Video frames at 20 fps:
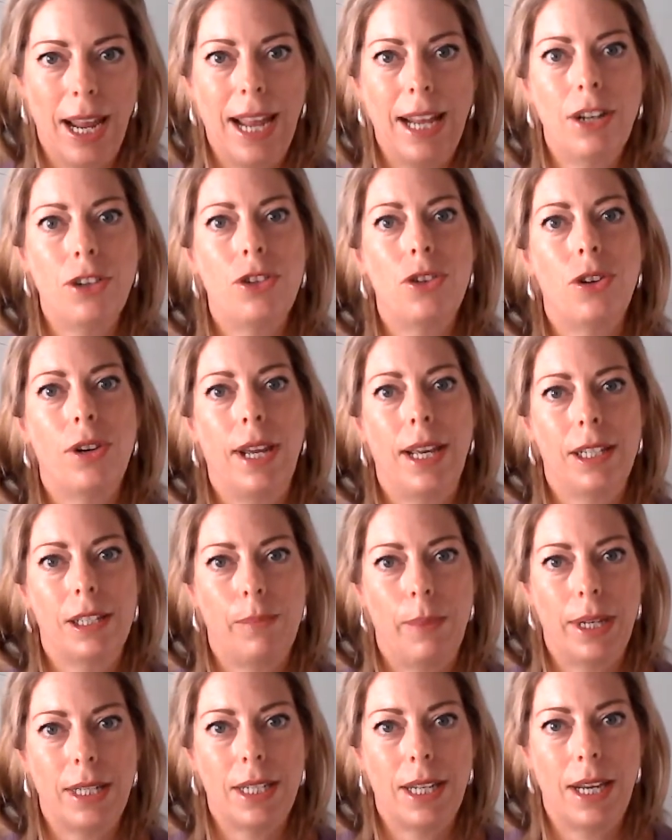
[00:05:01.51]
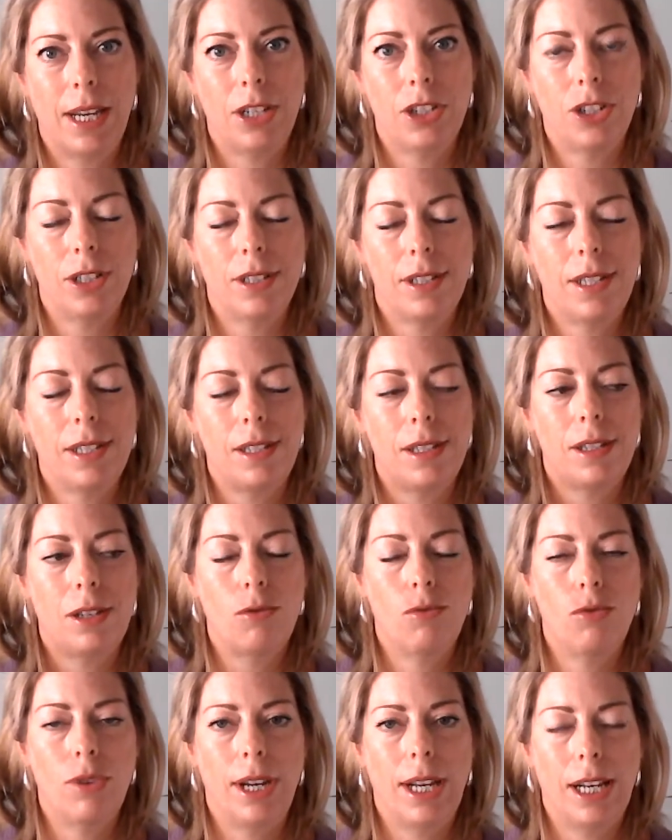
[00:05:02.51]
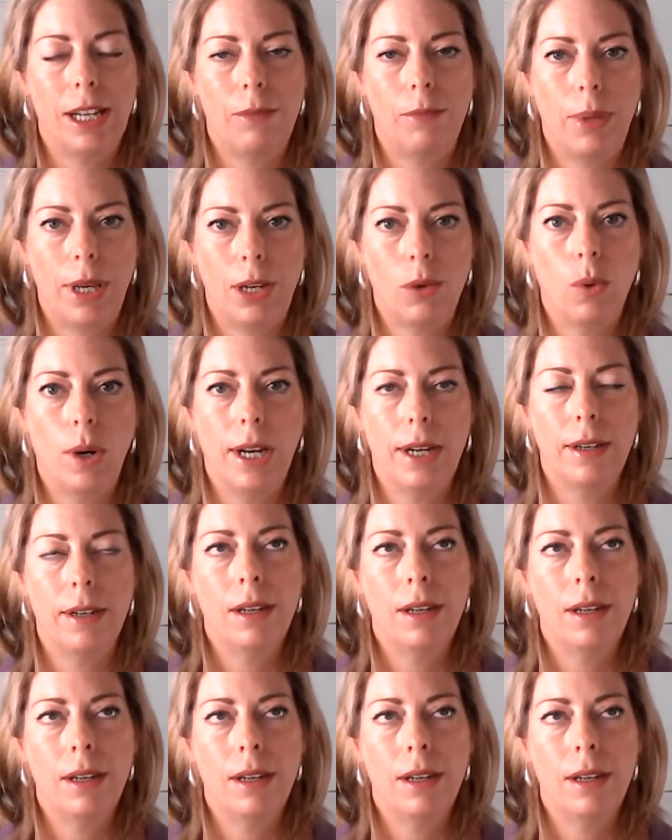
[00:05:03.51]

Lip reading: and your expectations. This is a really big one.